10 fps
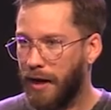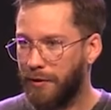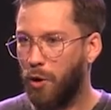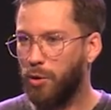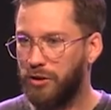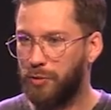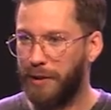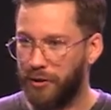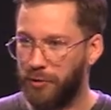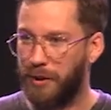and the Holy
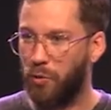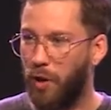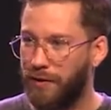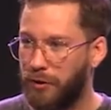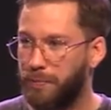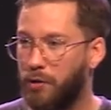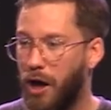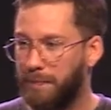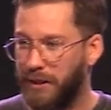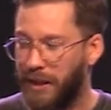Spirit to be the one that's
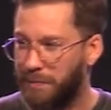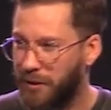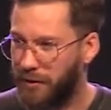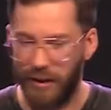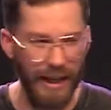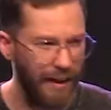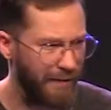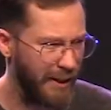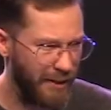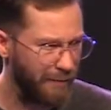prompting them to
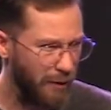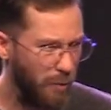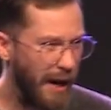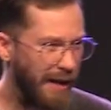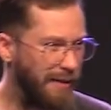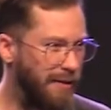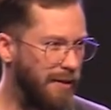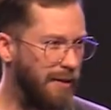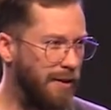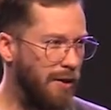live in a different way?
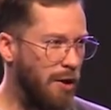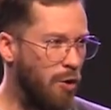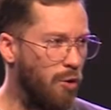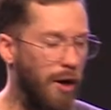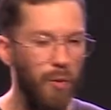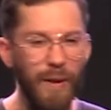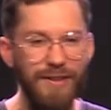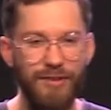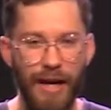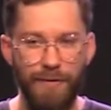Or are we
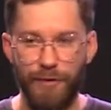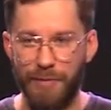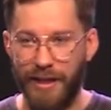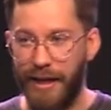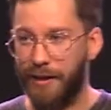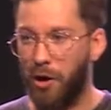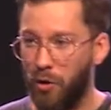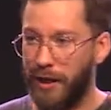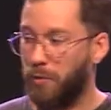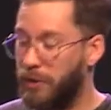saying from the get go,
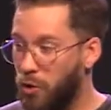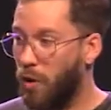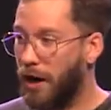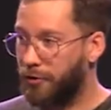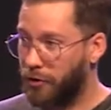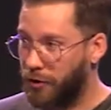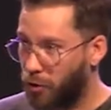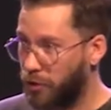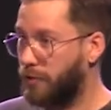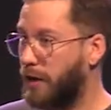like when you walk through the
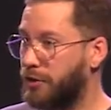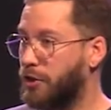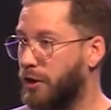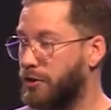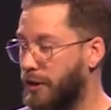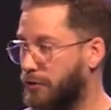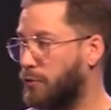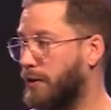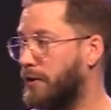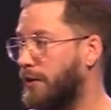doors of our church, this is
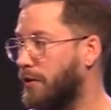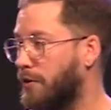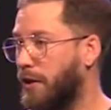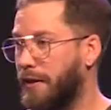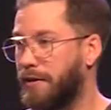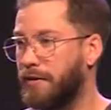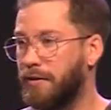what you need to look like?